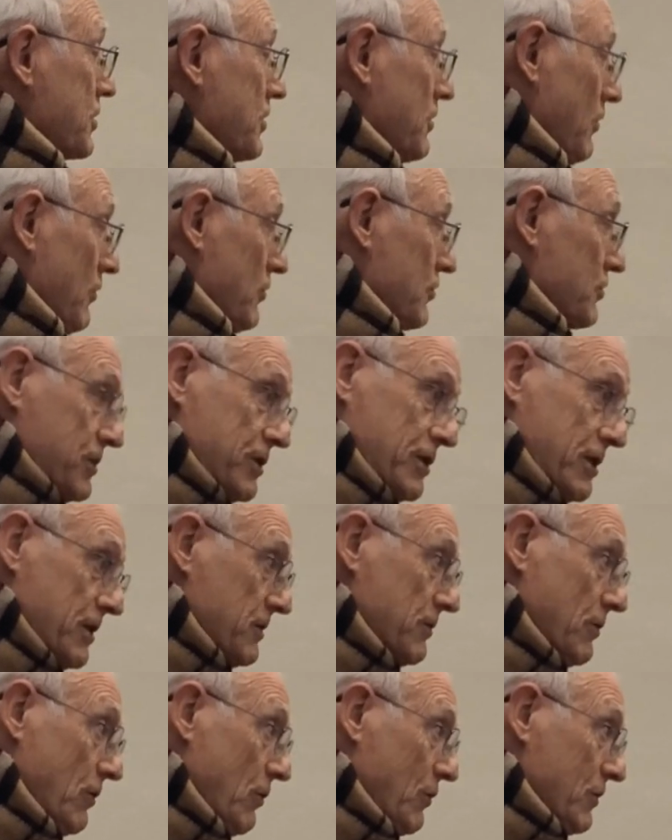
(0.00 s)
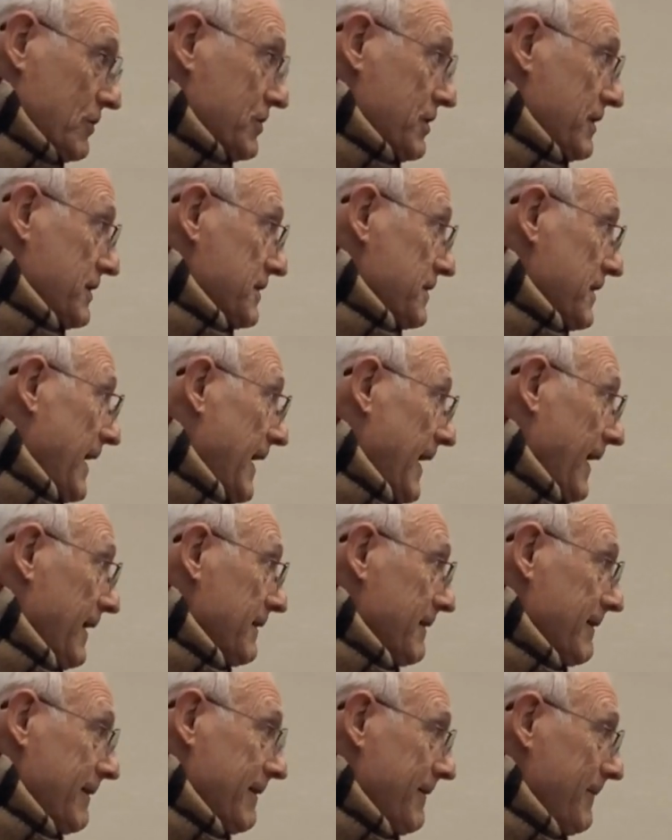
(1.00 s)
she knows, she doesn't know where she was
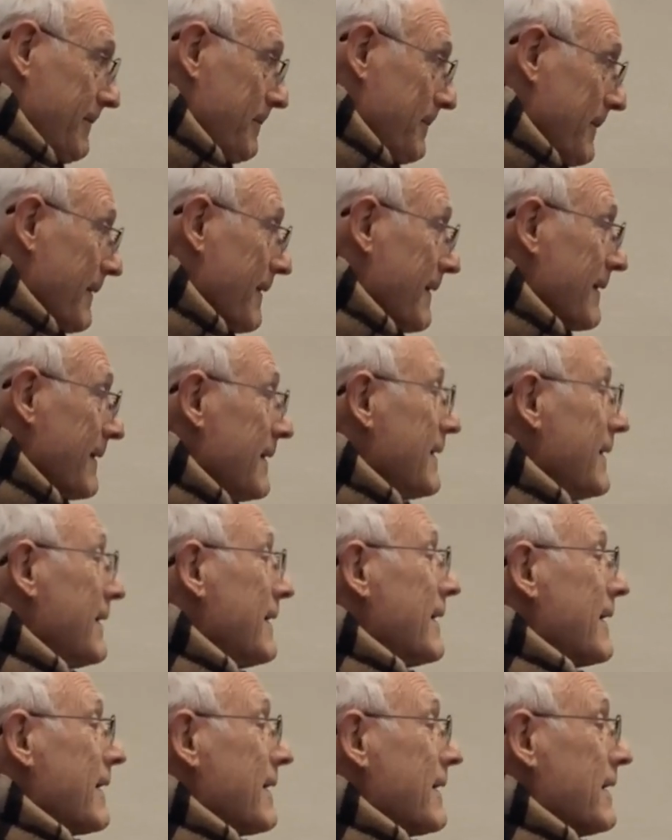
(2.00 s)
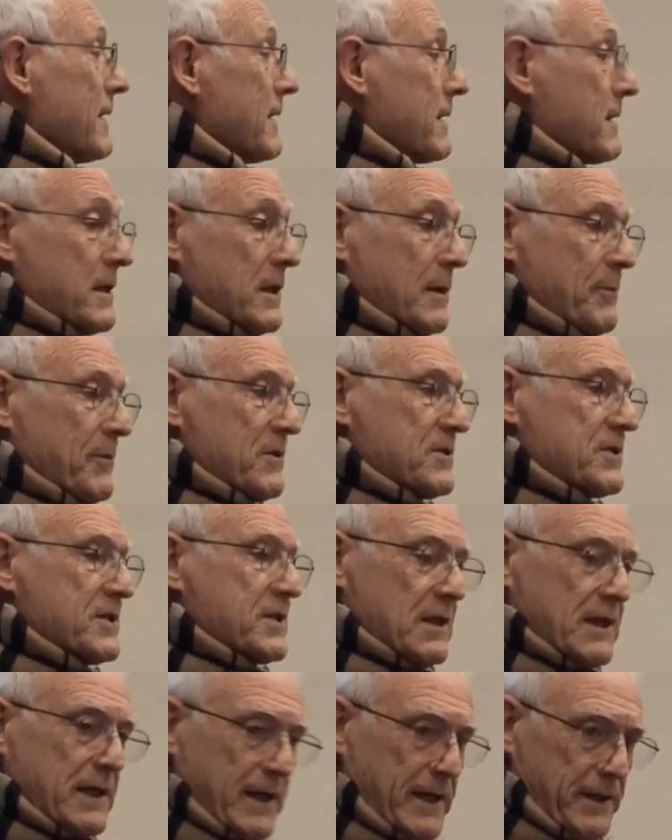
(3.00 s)
at. Got a clipper
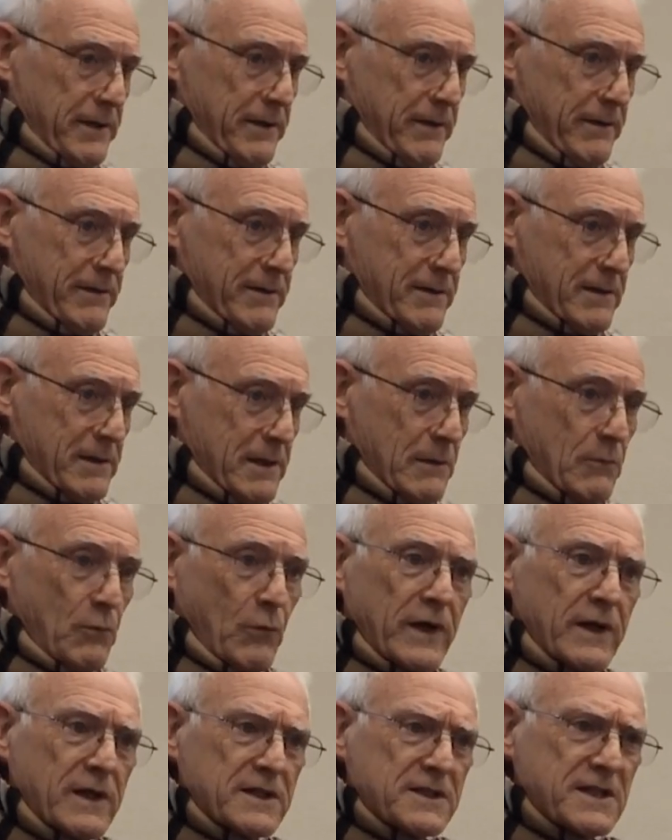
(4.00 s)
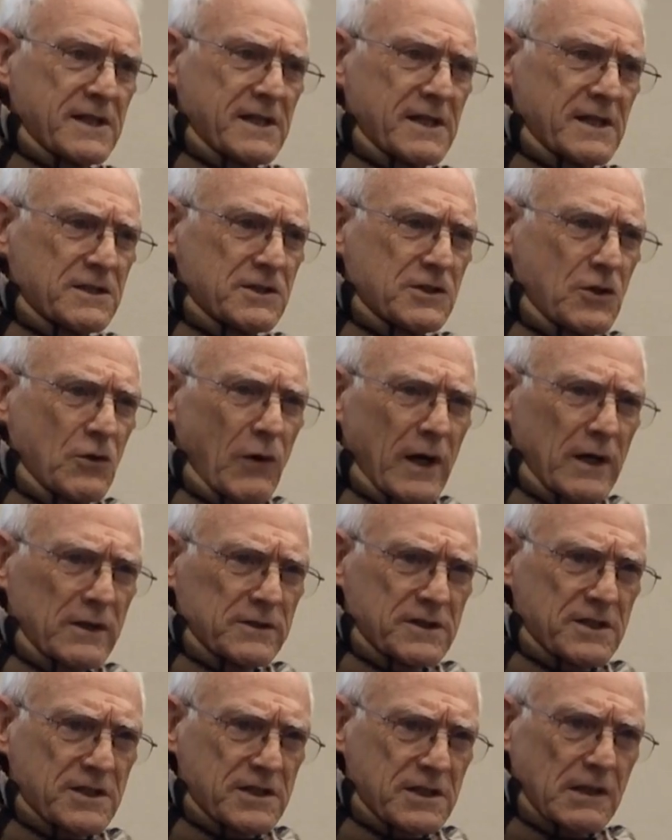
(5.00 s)
sled. And when us kids go
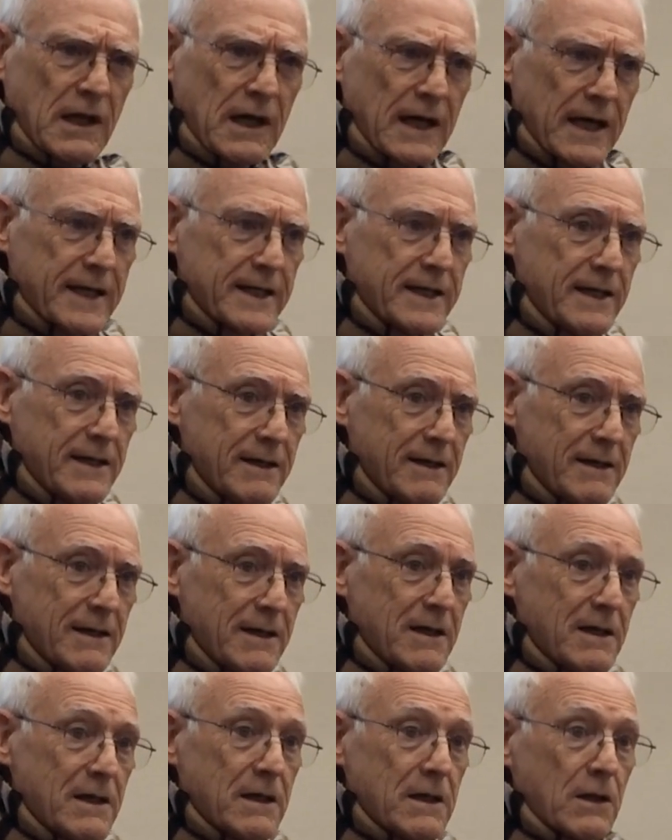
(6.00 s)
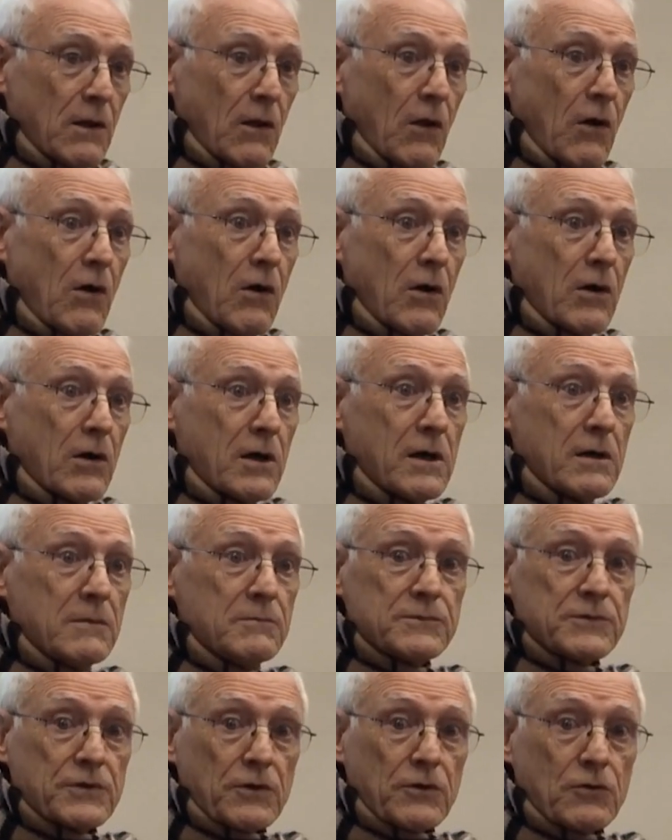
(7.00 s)
out to slide, long
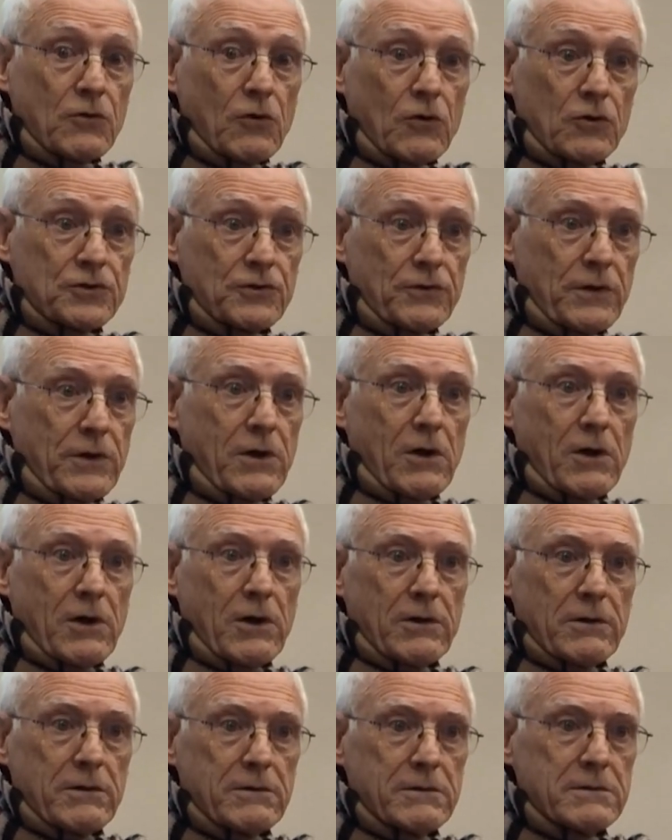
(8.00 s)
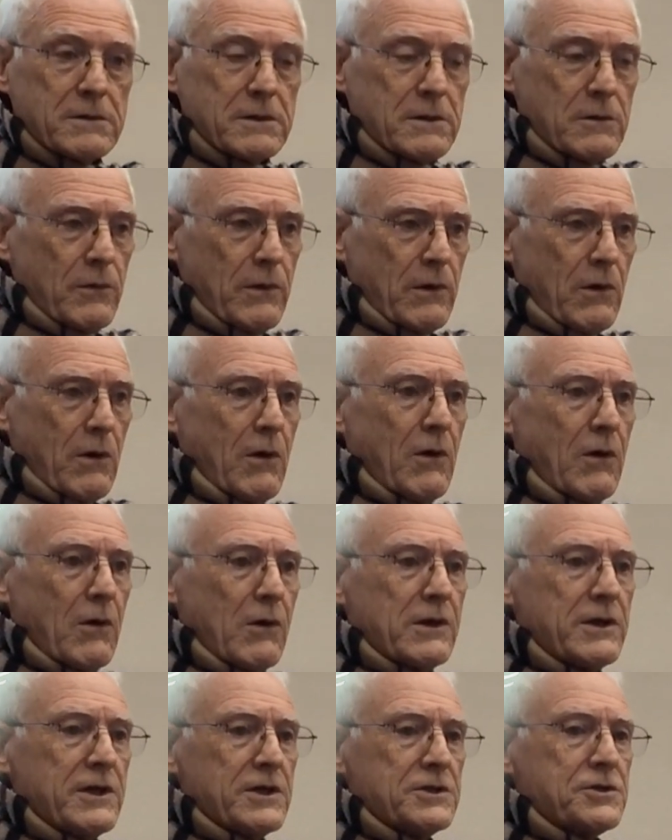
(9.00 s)
comes a grocery cart and we
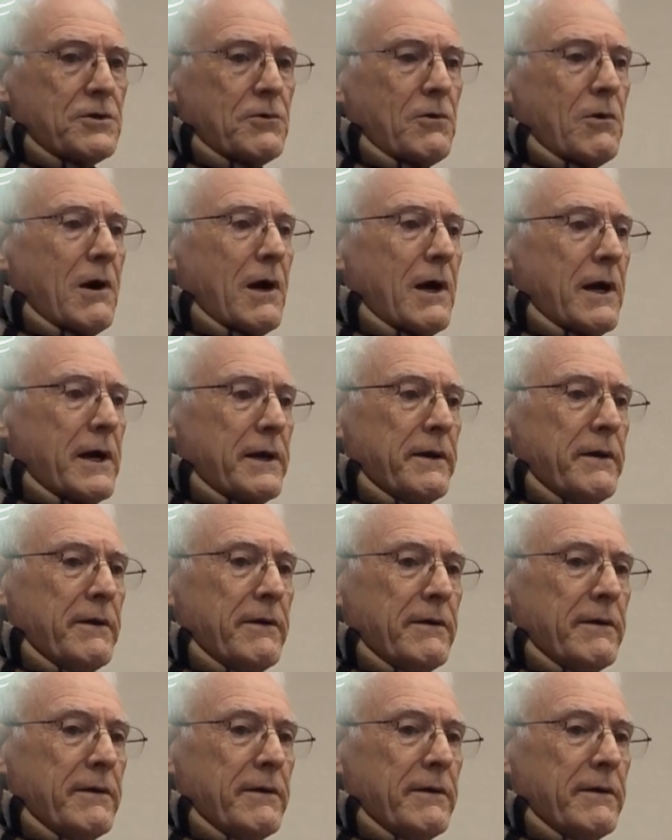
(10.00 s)
all hitch a ride.